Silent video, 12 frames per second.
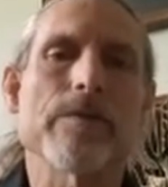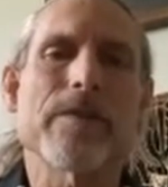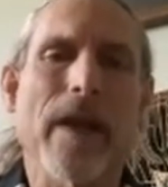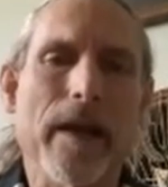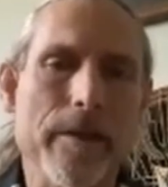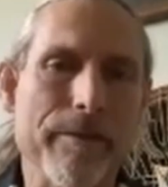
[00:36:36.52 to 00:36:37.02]
of
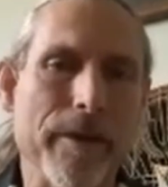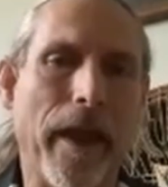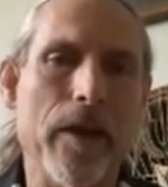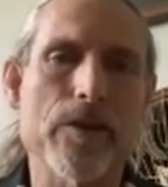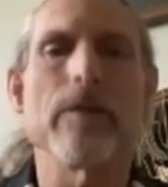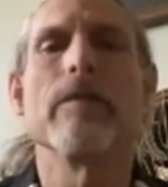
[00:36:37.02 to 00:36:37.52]

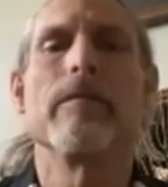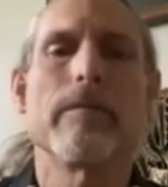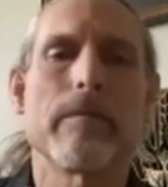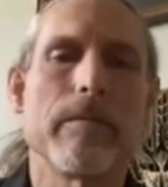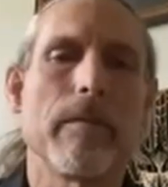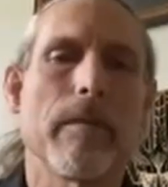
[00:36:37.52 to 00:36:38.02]
sanctification
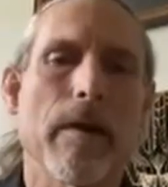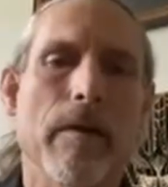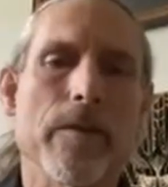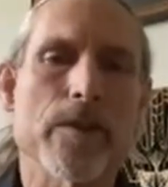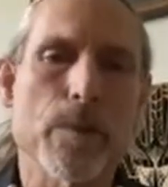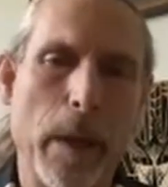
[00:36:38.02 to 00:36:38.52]

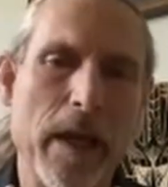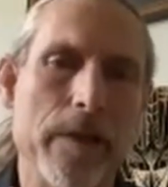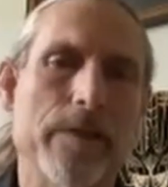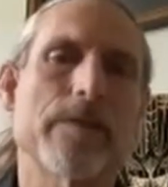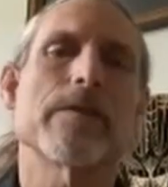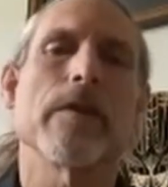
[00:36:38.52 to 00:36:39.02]
of the
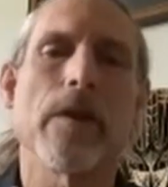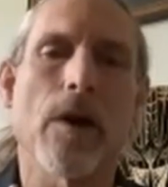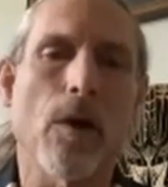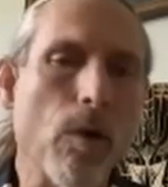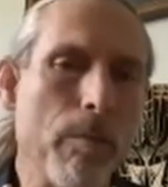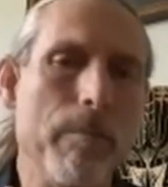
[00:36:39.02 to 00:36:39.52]
space and the
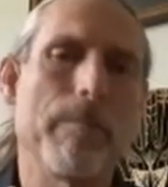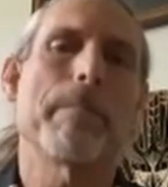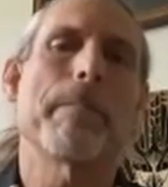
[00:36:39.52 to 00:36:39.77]
home,